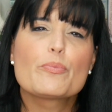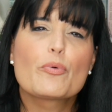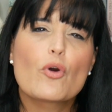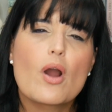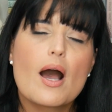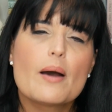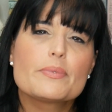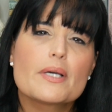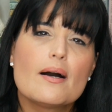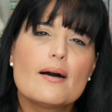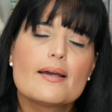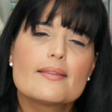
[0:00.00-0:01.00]
prompt
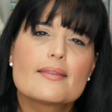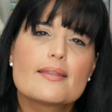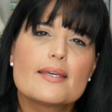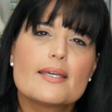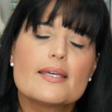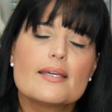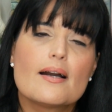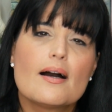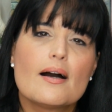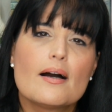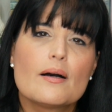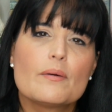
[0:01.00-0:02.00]
on the
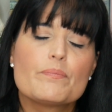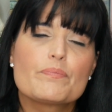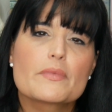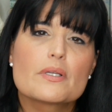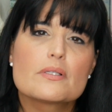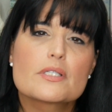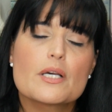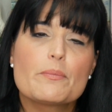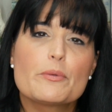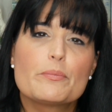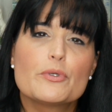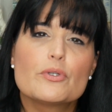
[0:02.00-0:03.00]

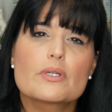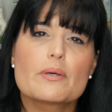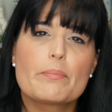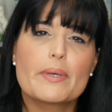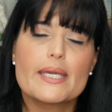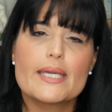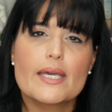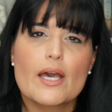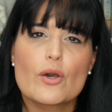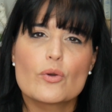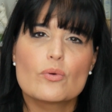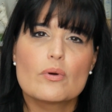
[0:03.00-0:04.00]
summer book
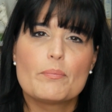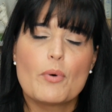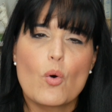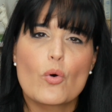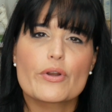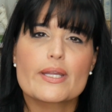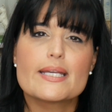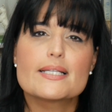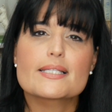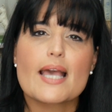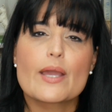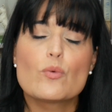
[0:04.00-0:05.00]
bingo board
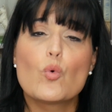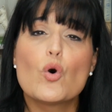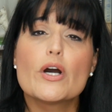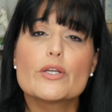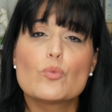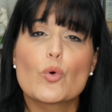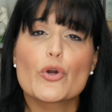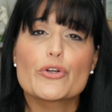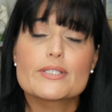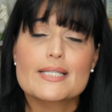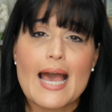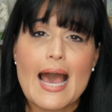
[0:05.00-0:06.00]
is a
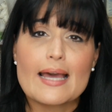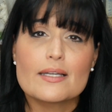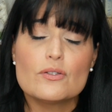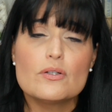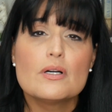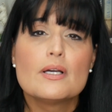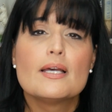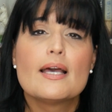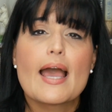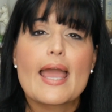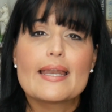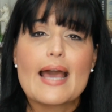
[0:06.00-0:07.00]
one-word title.
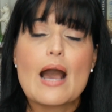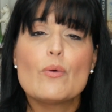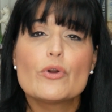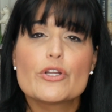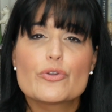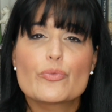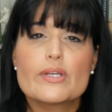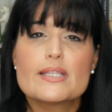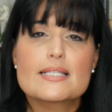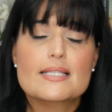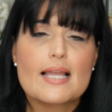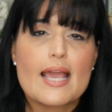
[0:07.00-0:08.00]
And I wanted to read
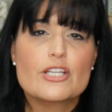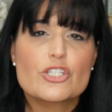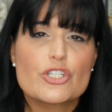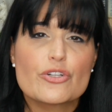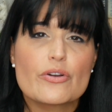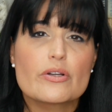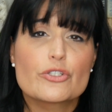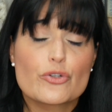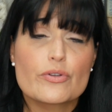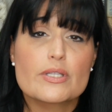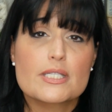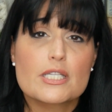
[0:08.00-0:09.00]
this last year
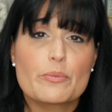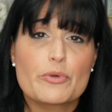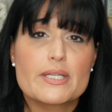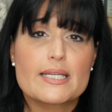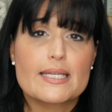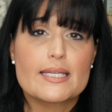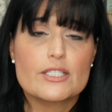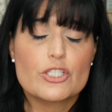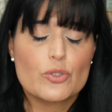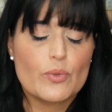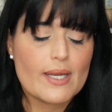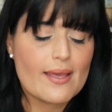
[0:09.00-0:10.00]
during the summer and didn't get
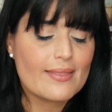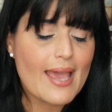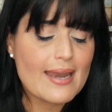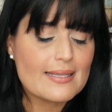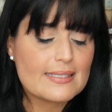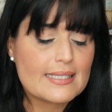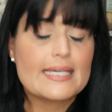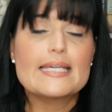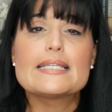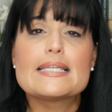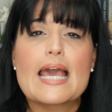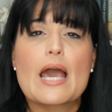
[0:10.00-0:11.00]
to it, and that is
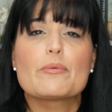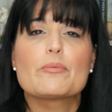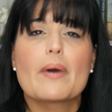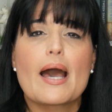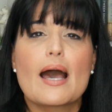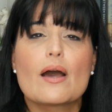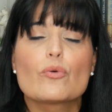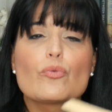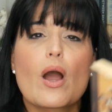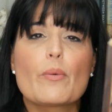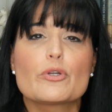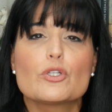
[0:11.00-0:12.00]
Kidnapped by
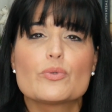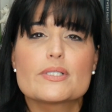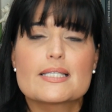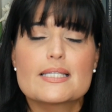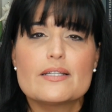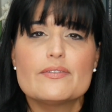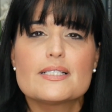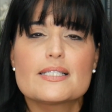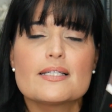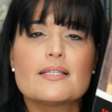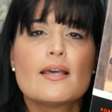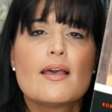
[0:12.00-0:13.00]
Robert Louis
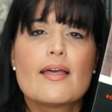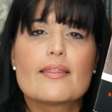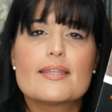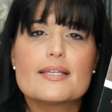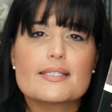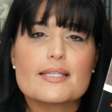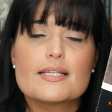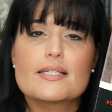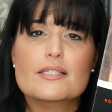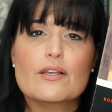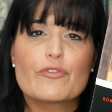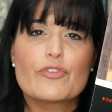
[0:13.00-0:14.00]
Stevenson. This
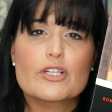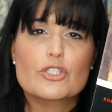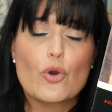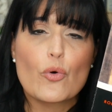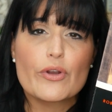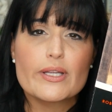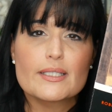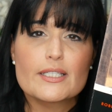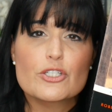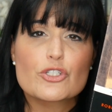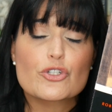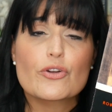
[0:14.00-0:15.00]
is Victorian
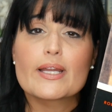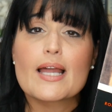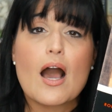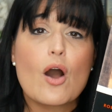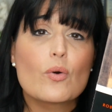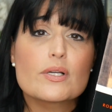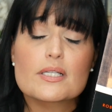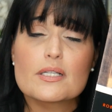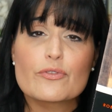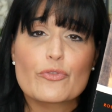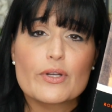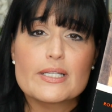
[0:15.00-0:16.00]
literature, and I always
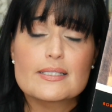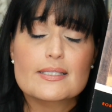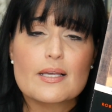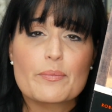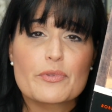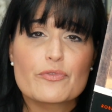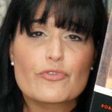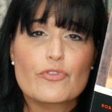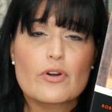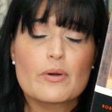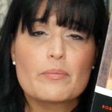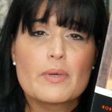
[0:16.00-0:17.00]
love reading something
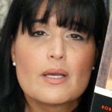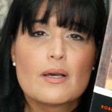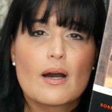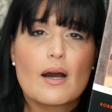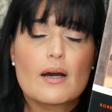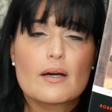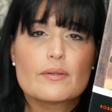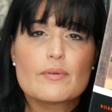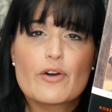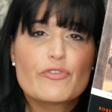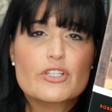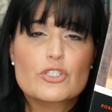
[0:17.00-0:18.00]
from
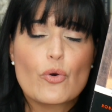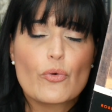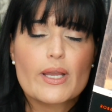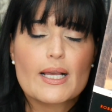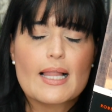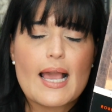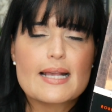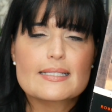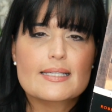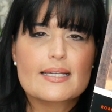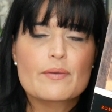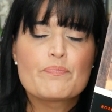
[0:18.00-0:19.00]
a Victorian
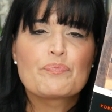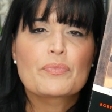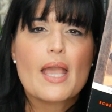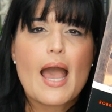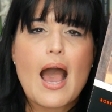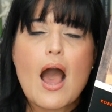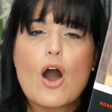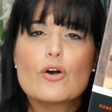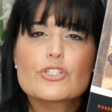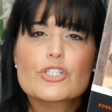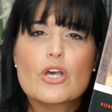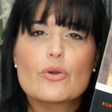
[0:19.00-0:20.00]
classic. I
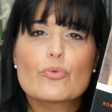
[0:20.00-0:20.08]
also